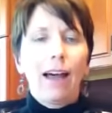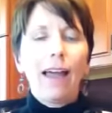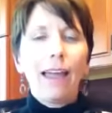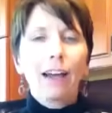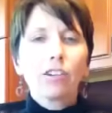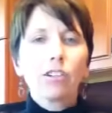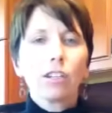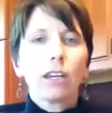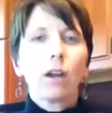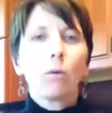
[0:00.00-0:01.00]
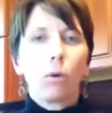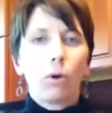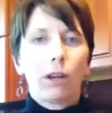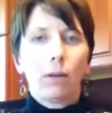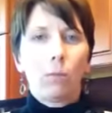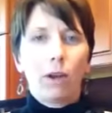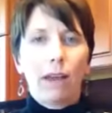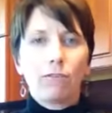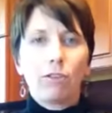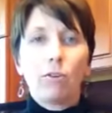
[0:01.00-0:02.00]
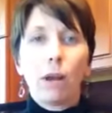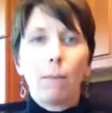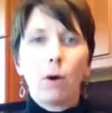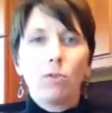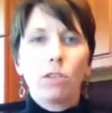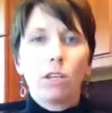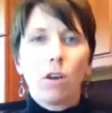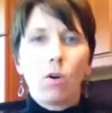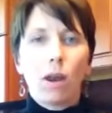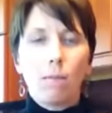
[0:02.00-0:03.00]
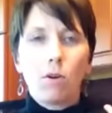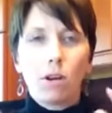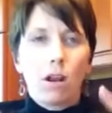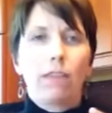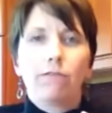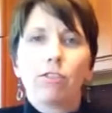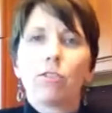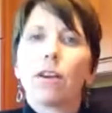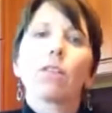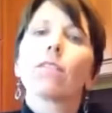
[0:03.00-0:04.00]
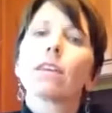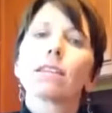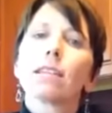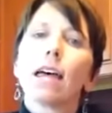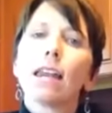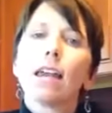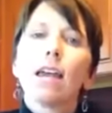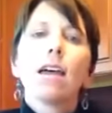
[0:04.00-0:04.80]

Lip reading: I actually wrote him one afternoon a Post-it note and put it on the refrigerator that said,